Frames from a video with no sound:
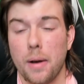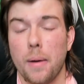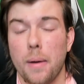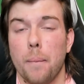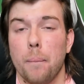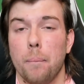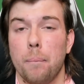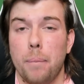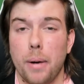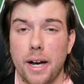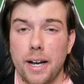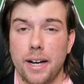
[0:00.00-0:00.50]

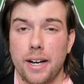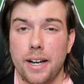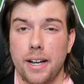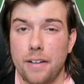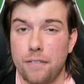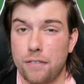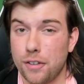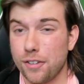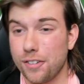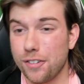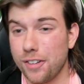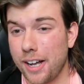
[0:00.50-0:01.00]
But if
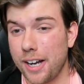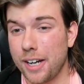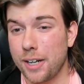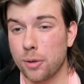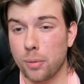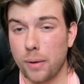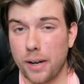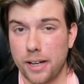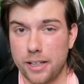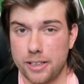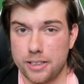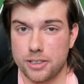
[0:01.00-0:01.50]
you like
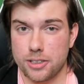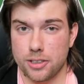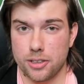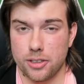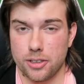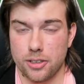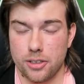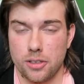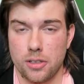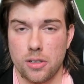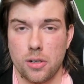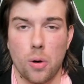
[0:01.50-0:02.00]

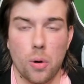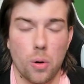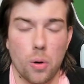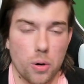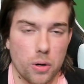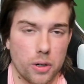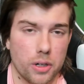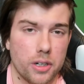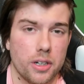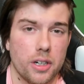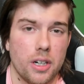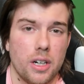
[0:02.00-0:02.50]
Razer,
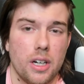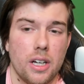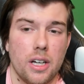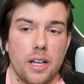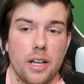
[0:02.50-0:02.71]
or